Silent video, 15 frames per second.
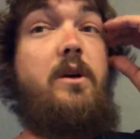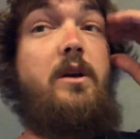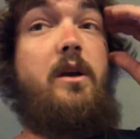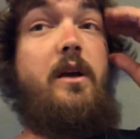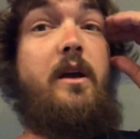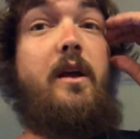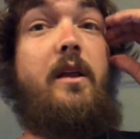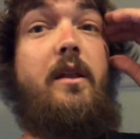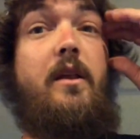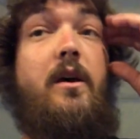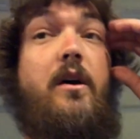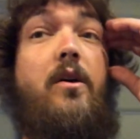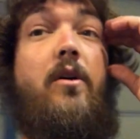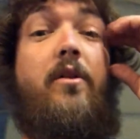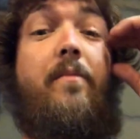and
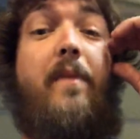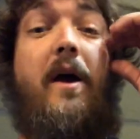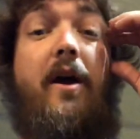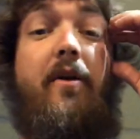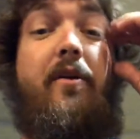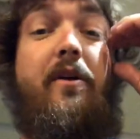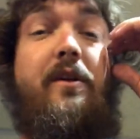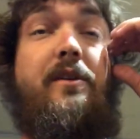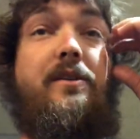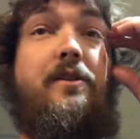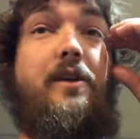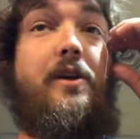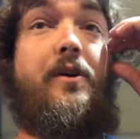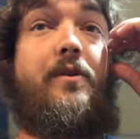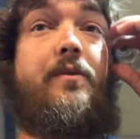all the batteries,
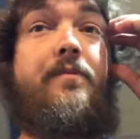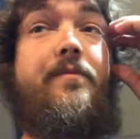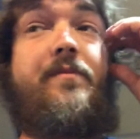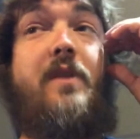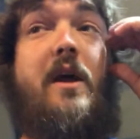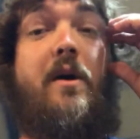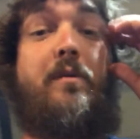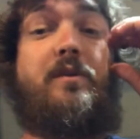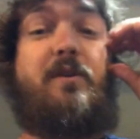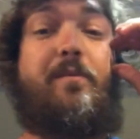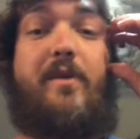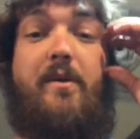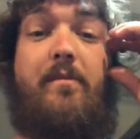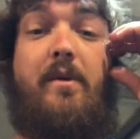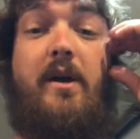so that was a
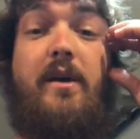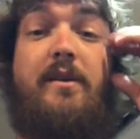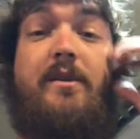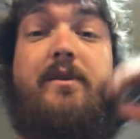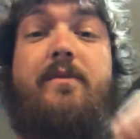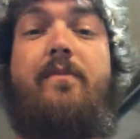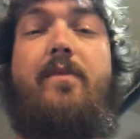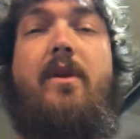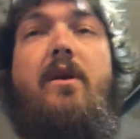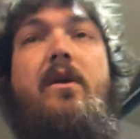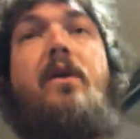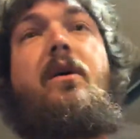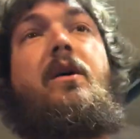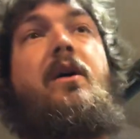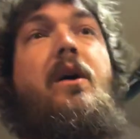big mess.
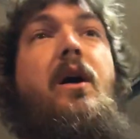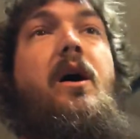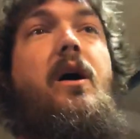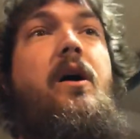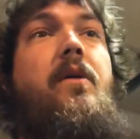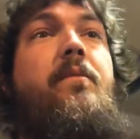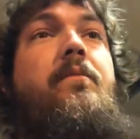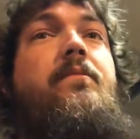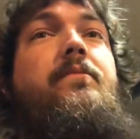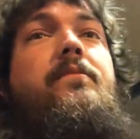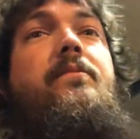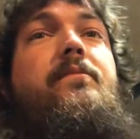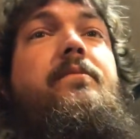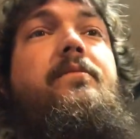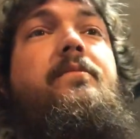The
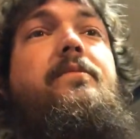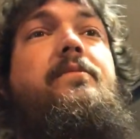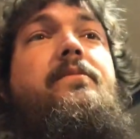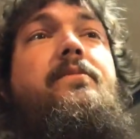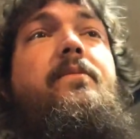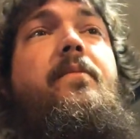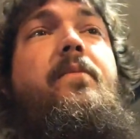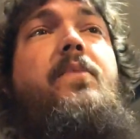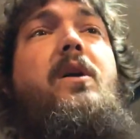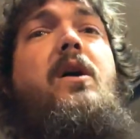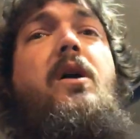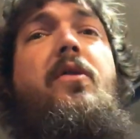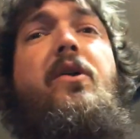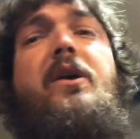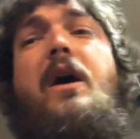
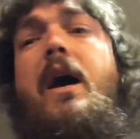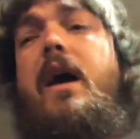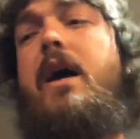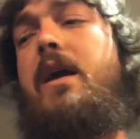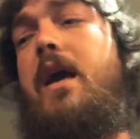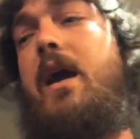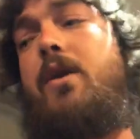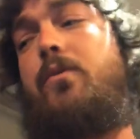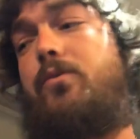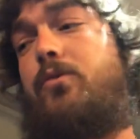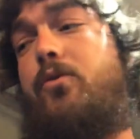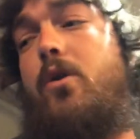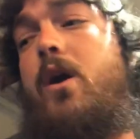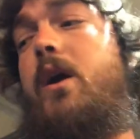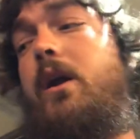kayak handled
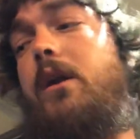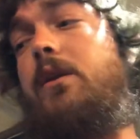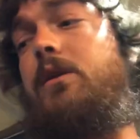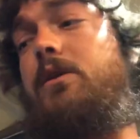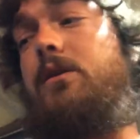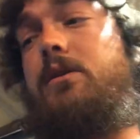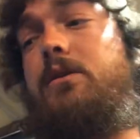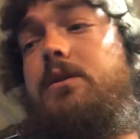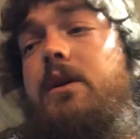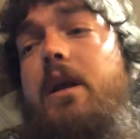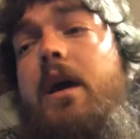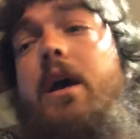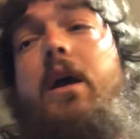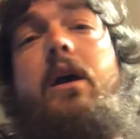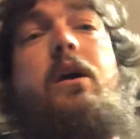great
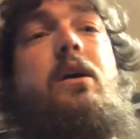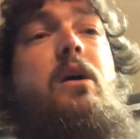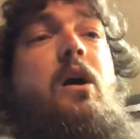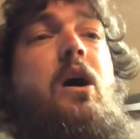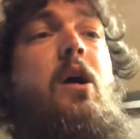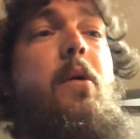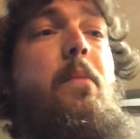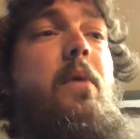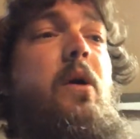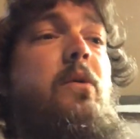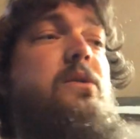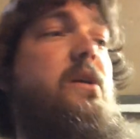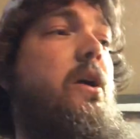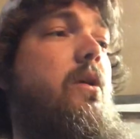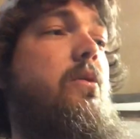today. I
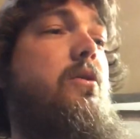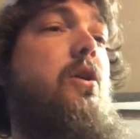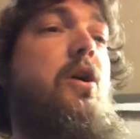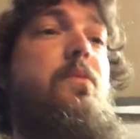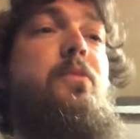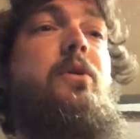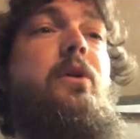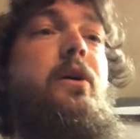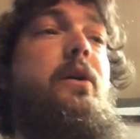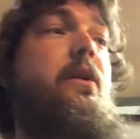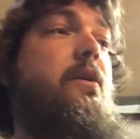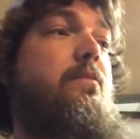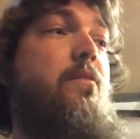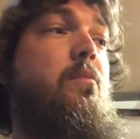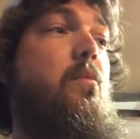was out on Cumberland
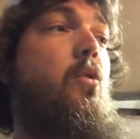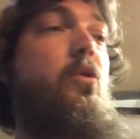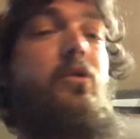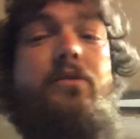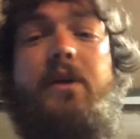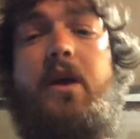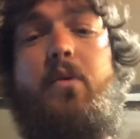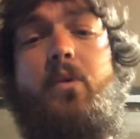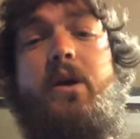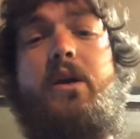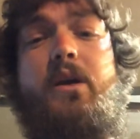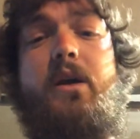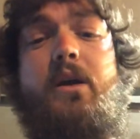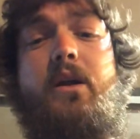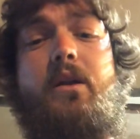at Memorial Day
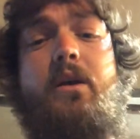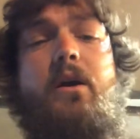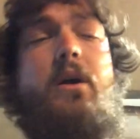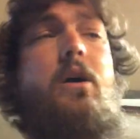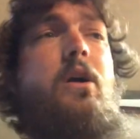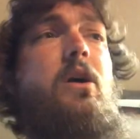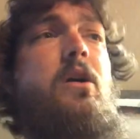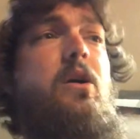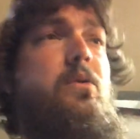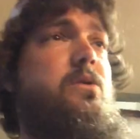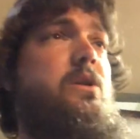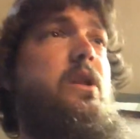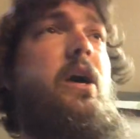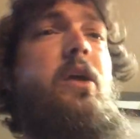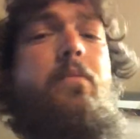weekend. There was a
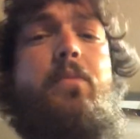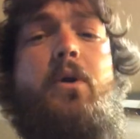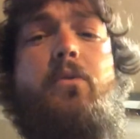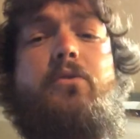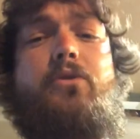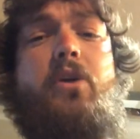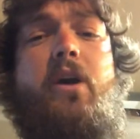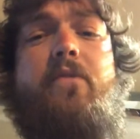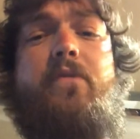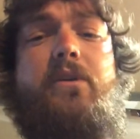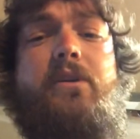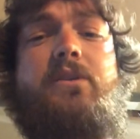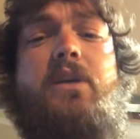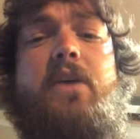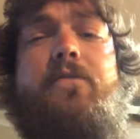lot of boat traffic
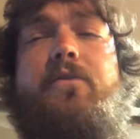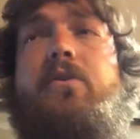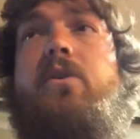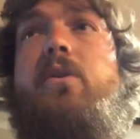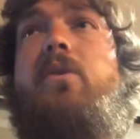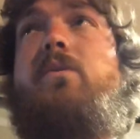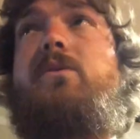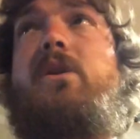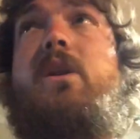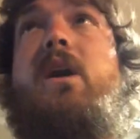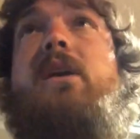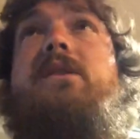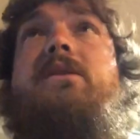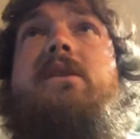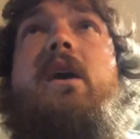this afternoon. It was a
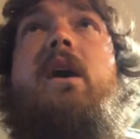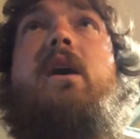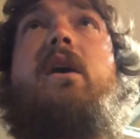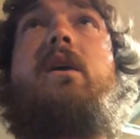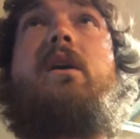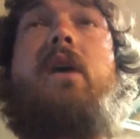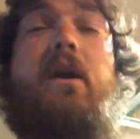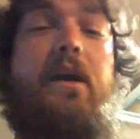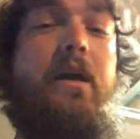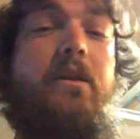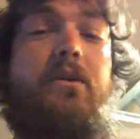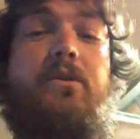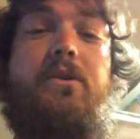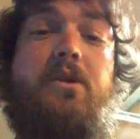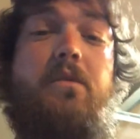nice day. I got a
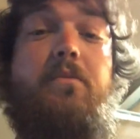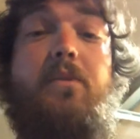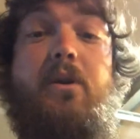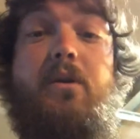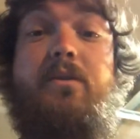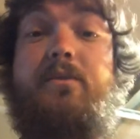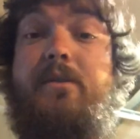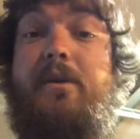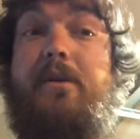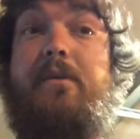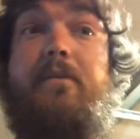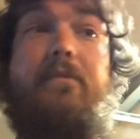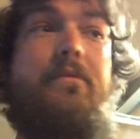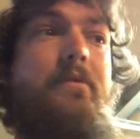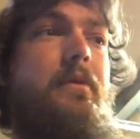little sunburnt, so